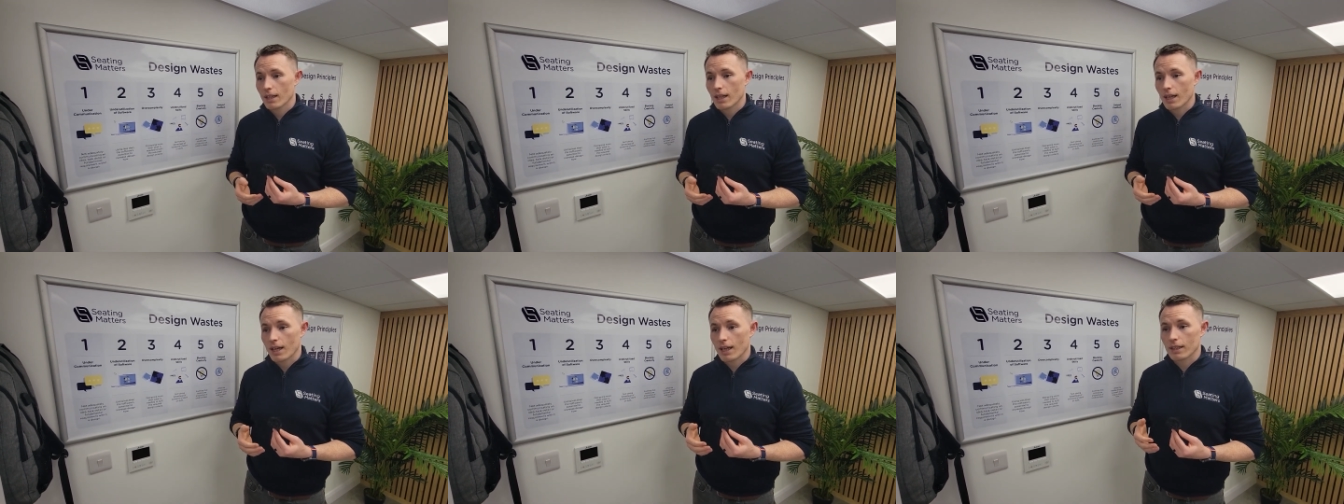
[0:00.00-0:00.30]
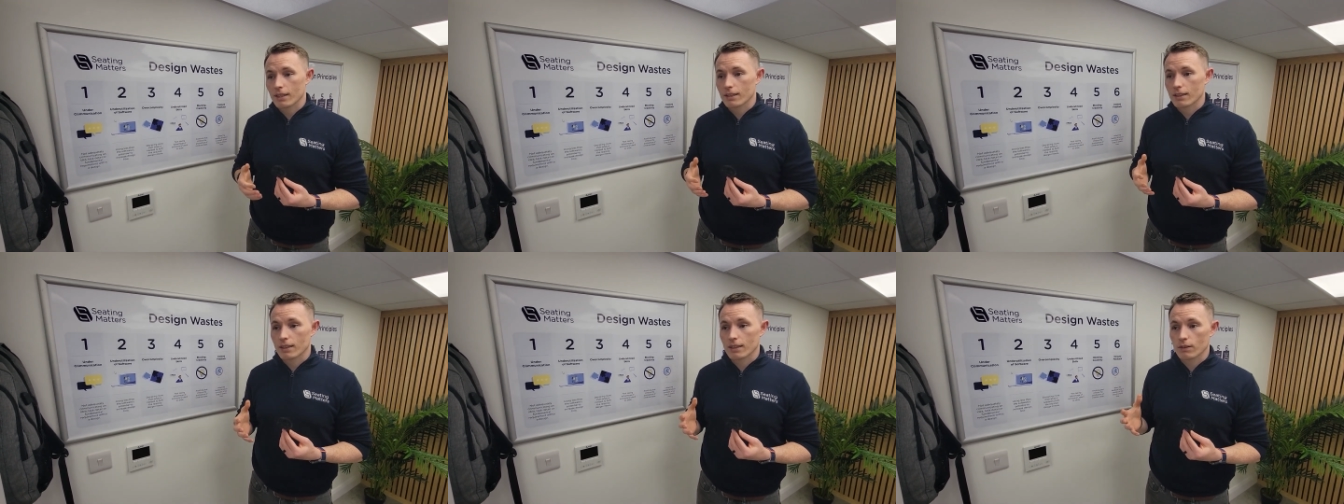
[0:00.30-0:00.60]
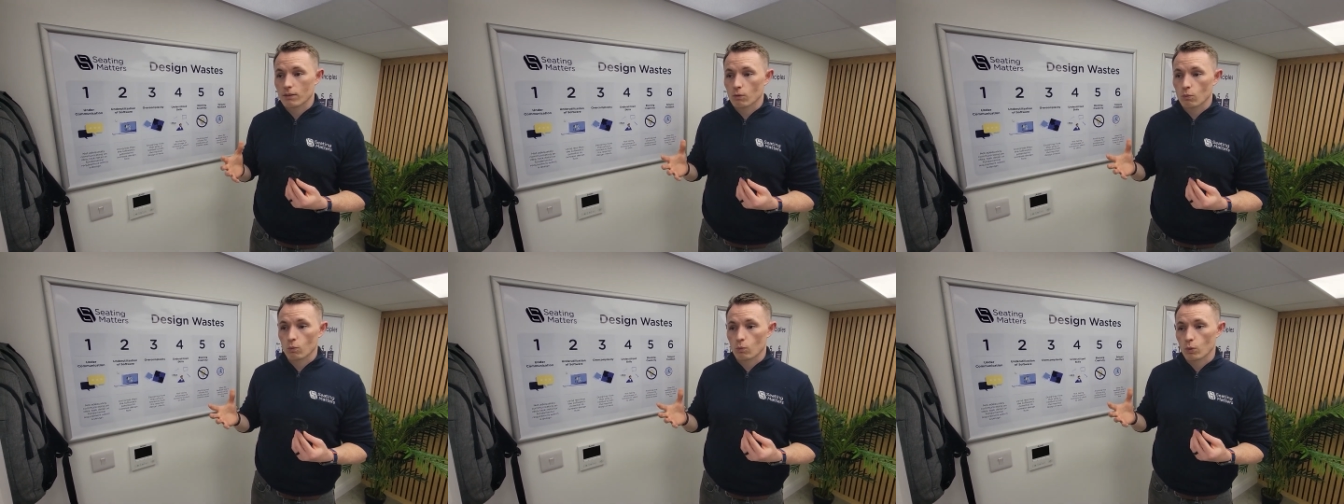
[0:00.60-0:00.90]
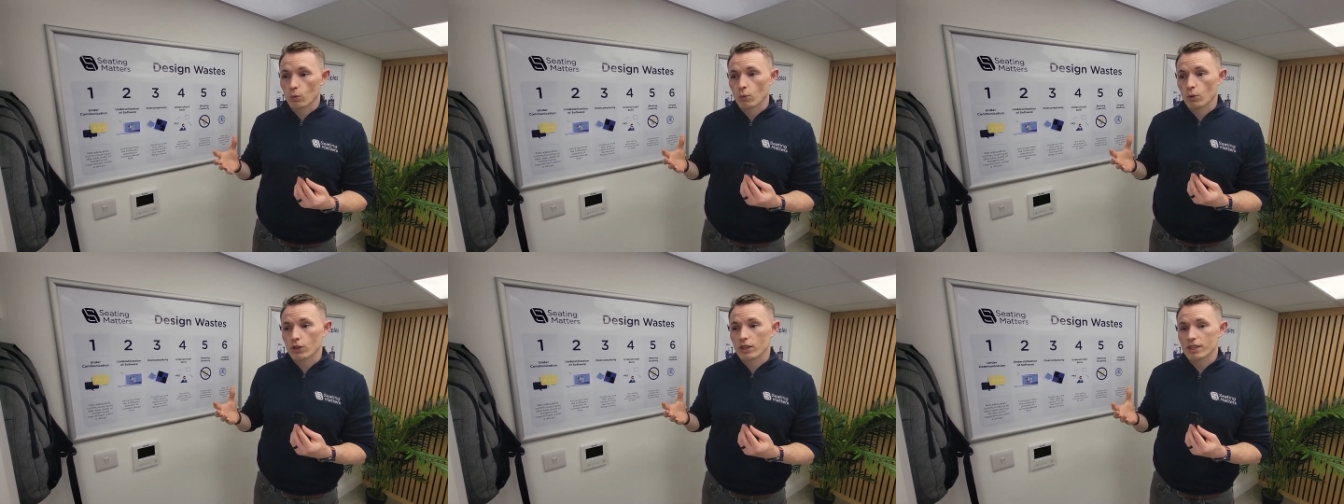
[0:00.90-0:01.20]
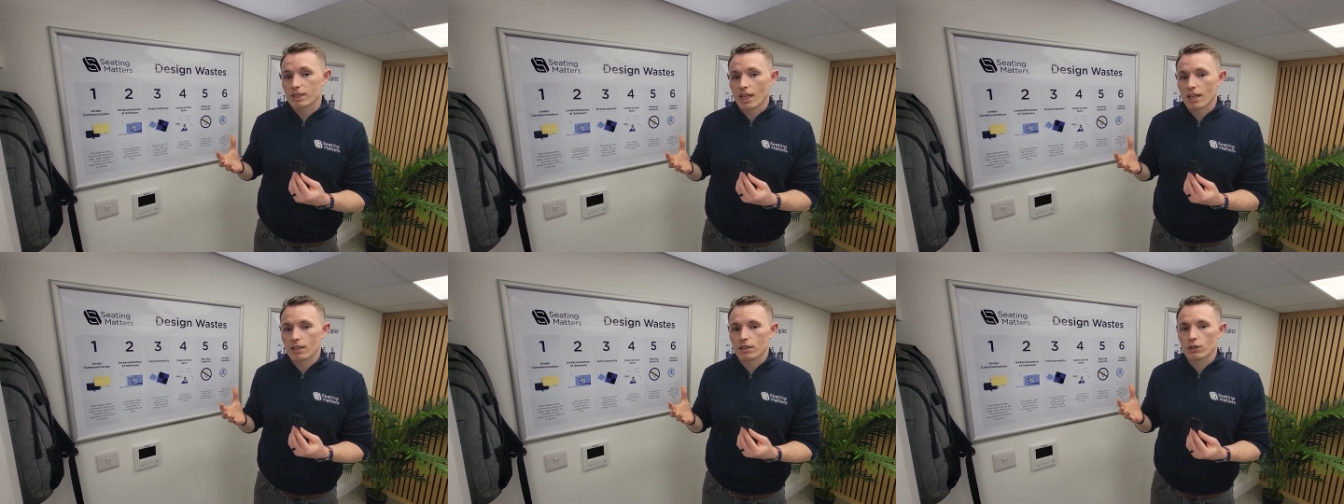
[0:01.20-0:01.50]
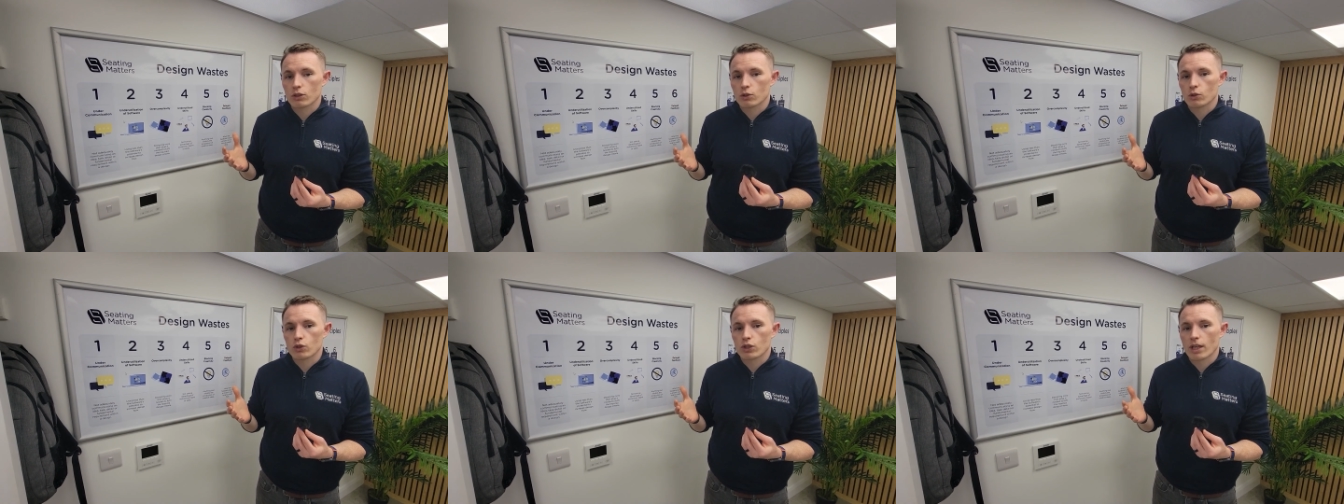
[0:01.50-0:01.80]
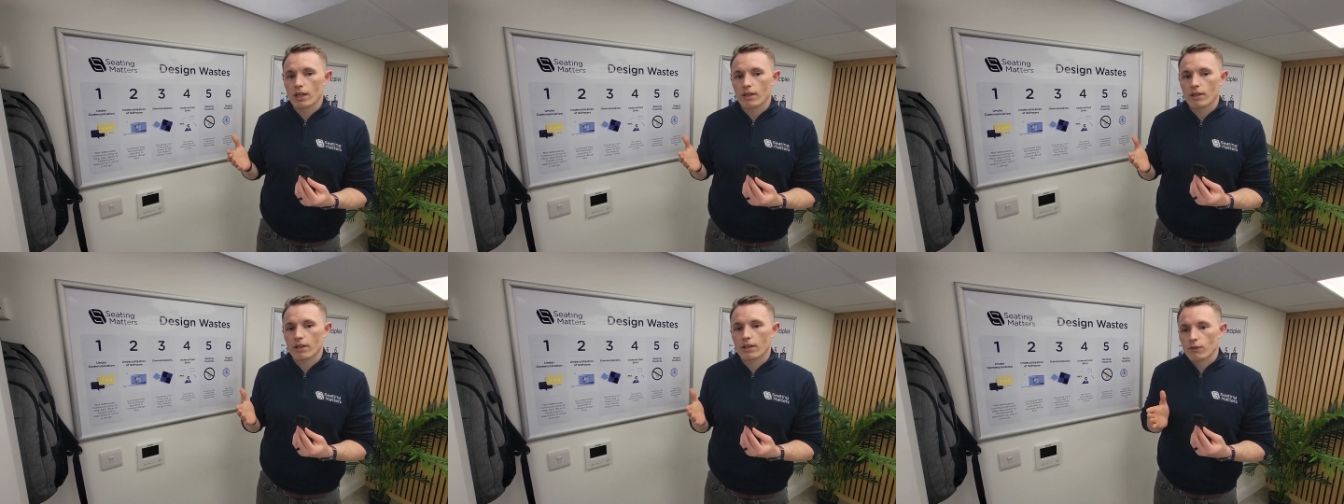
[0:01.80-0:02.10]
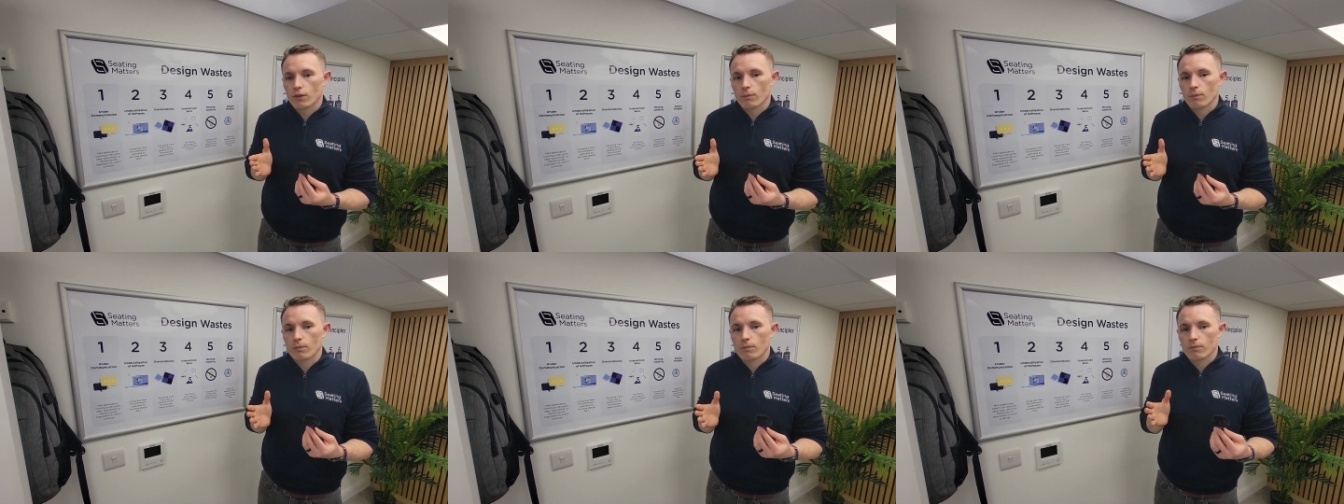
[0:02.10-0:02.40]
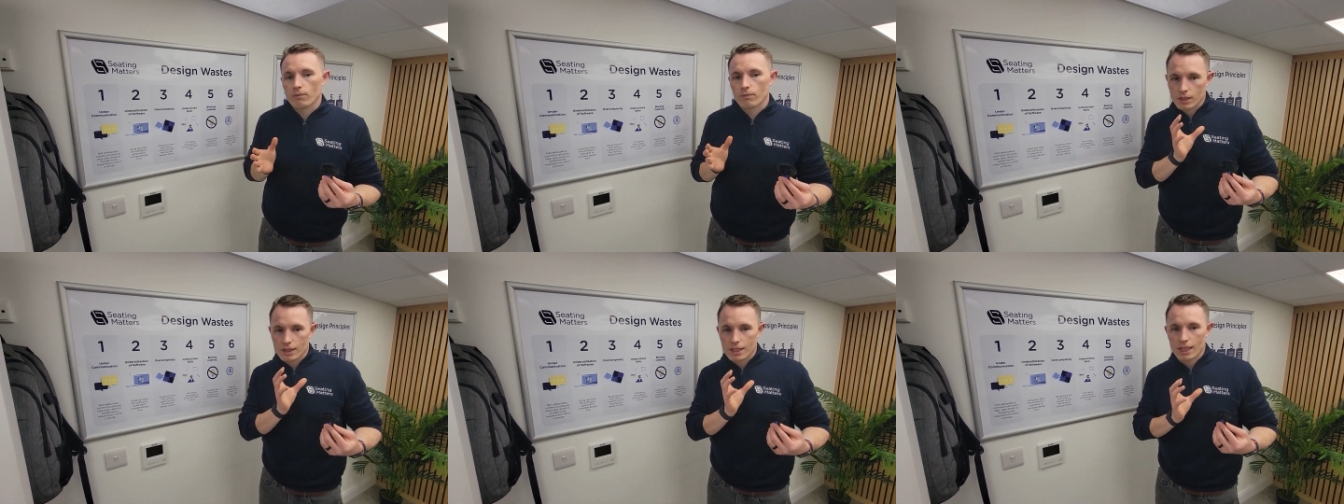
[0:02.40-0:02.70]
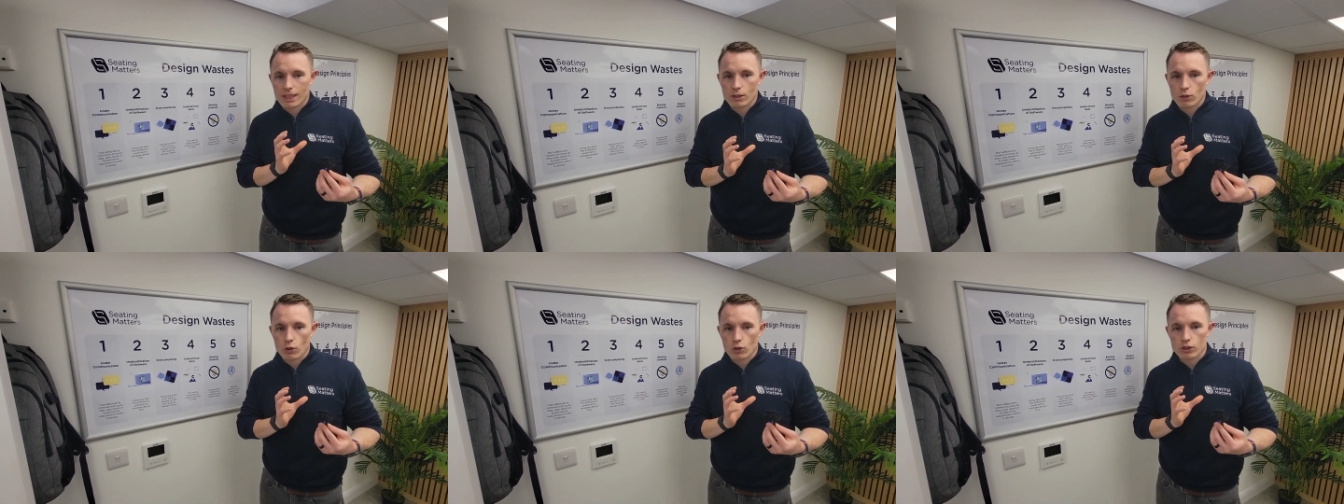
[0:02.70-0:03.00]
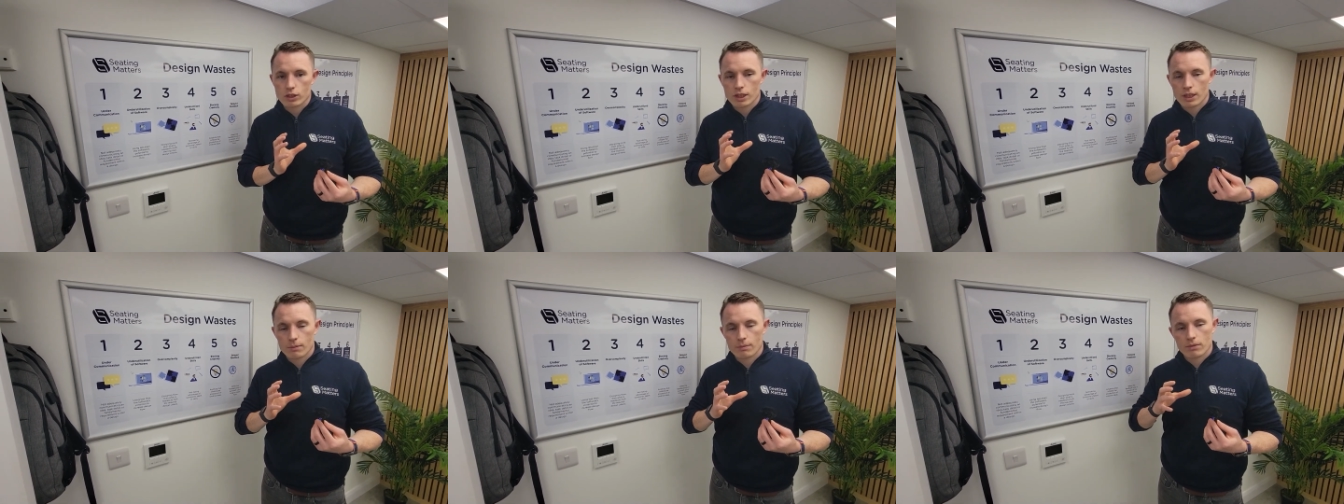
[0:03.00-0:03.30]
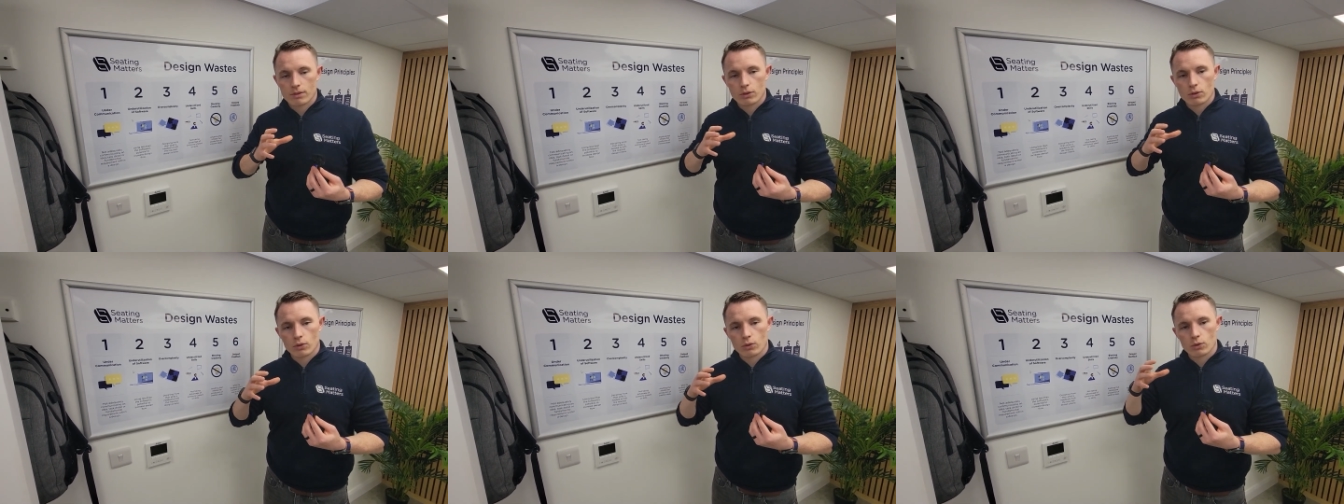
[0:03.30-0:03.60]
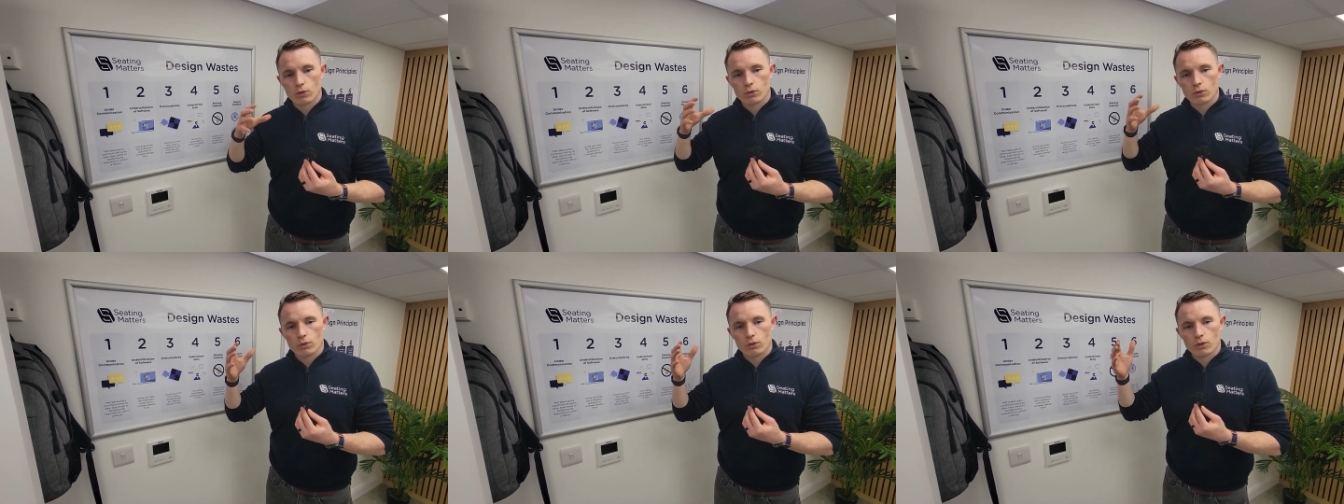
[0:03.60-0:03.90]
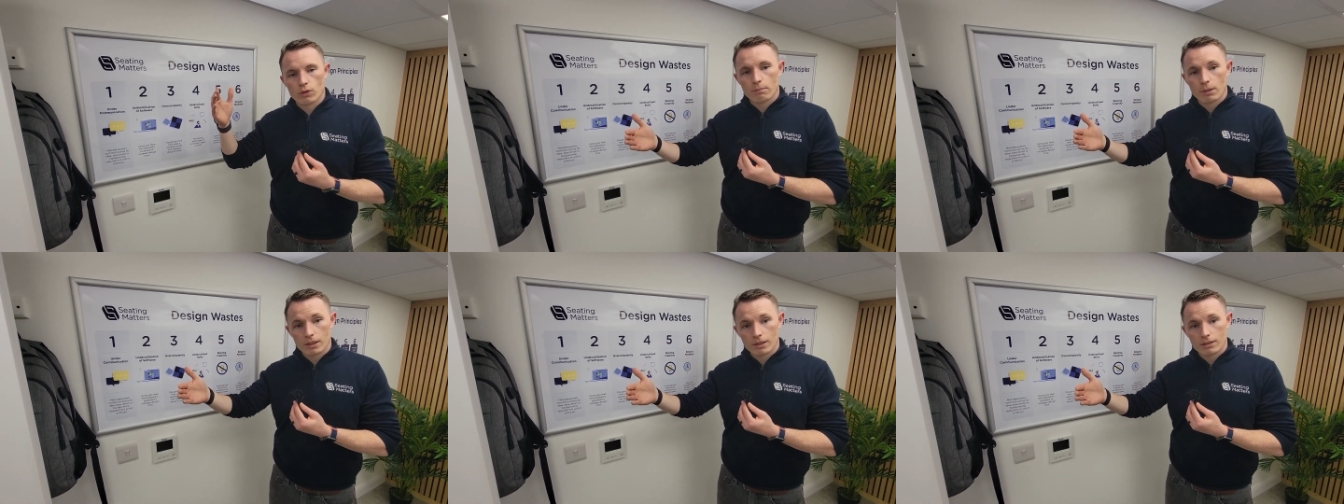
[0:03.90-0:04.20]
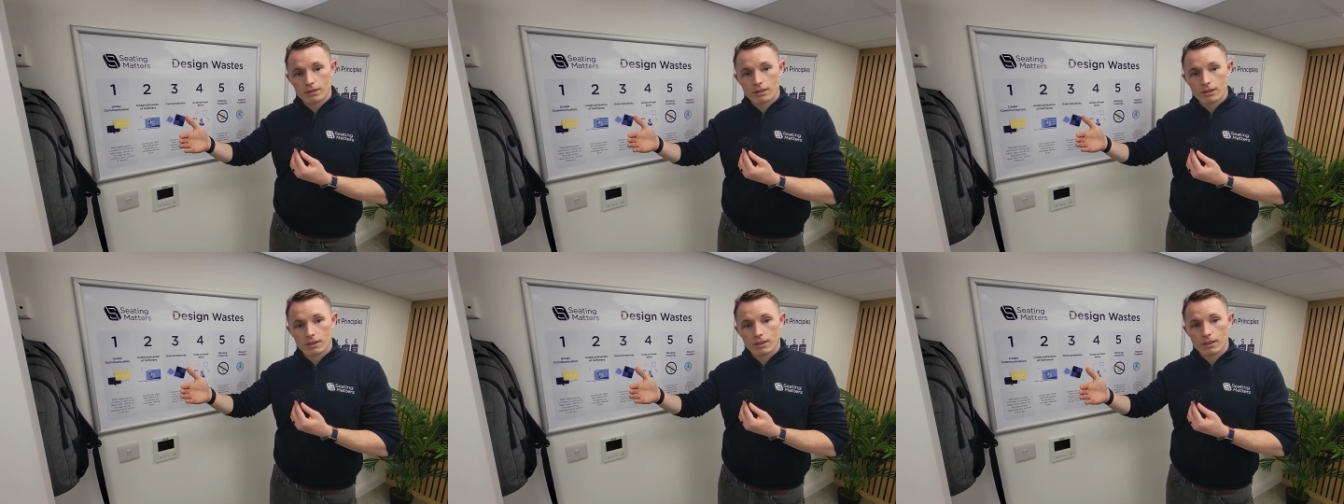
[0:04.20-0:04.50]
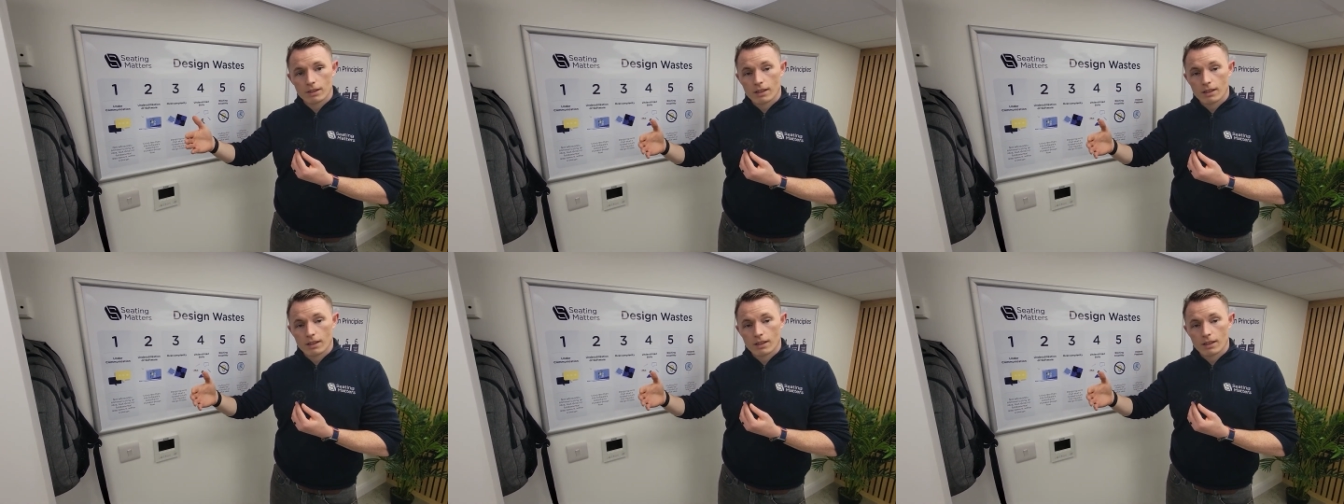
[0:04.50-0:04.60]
And when we're designing a new chair from design concept to build,